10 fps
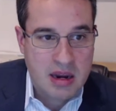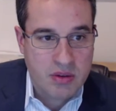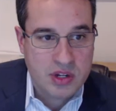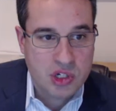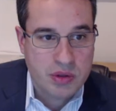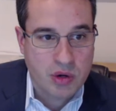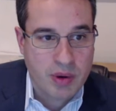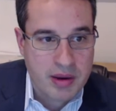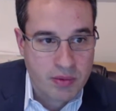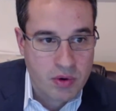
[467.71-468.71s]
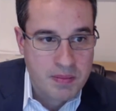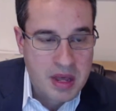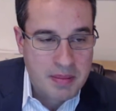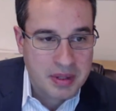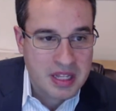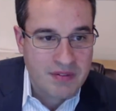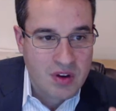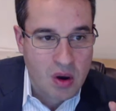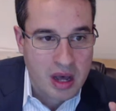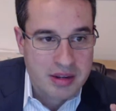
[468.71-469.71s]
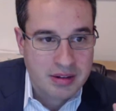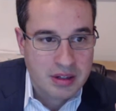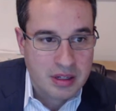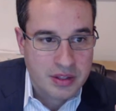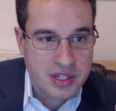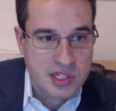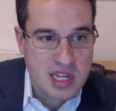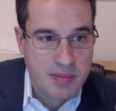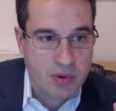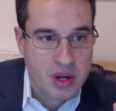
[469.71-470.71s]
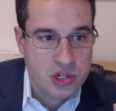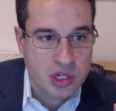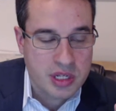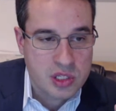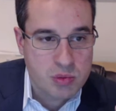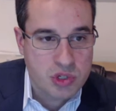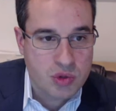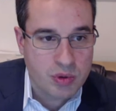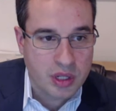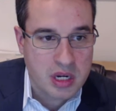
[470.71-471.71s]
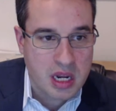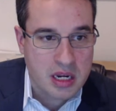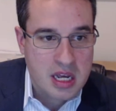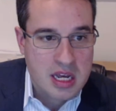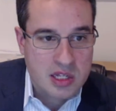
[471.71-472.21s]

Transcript: Here they show the great room, but they've got this separation. This is what you really need.